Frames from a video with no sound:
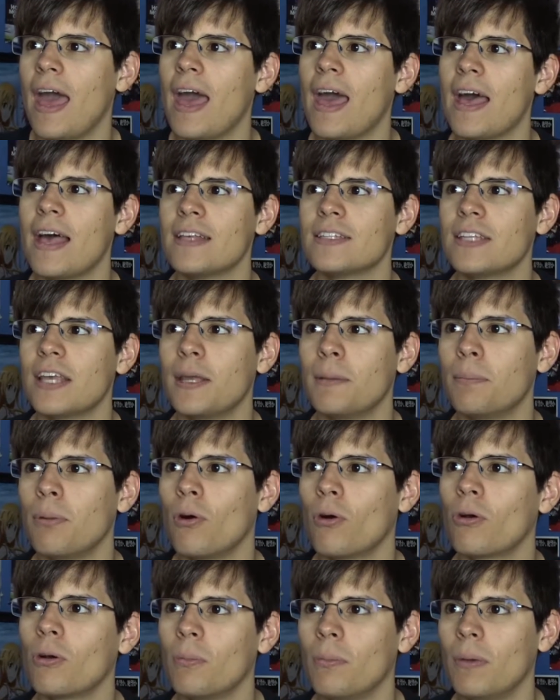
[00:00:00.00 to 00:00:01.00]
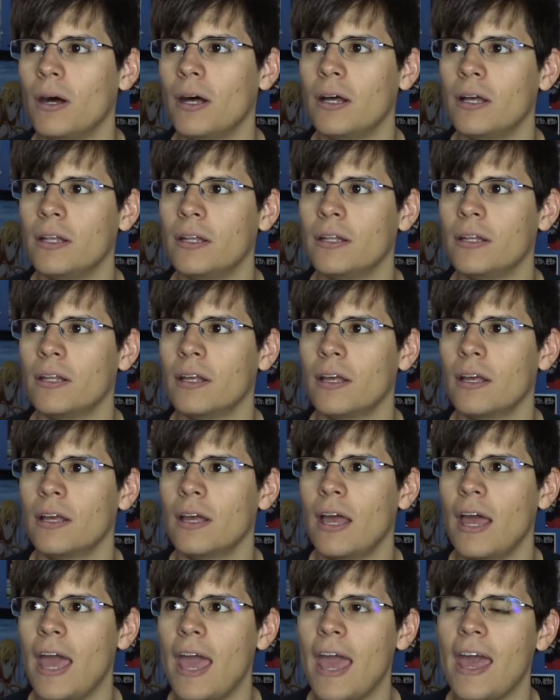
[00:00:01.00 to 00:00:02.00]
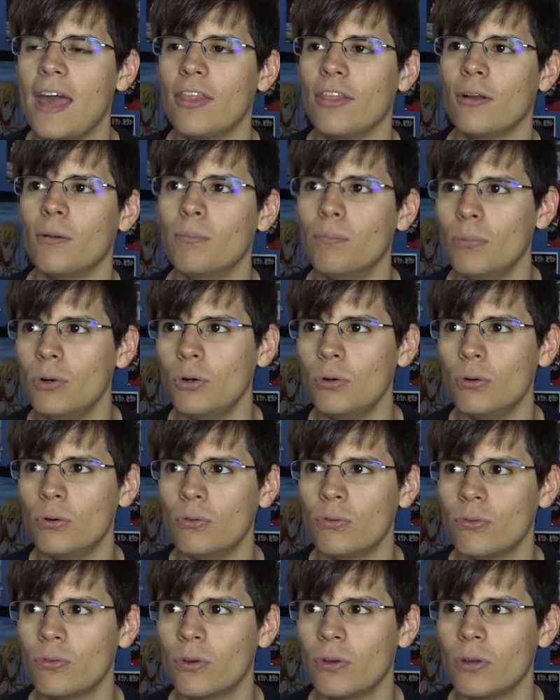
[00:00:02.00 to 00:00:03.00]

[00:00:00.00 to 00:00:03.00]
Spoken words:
as a Pokemon and their move,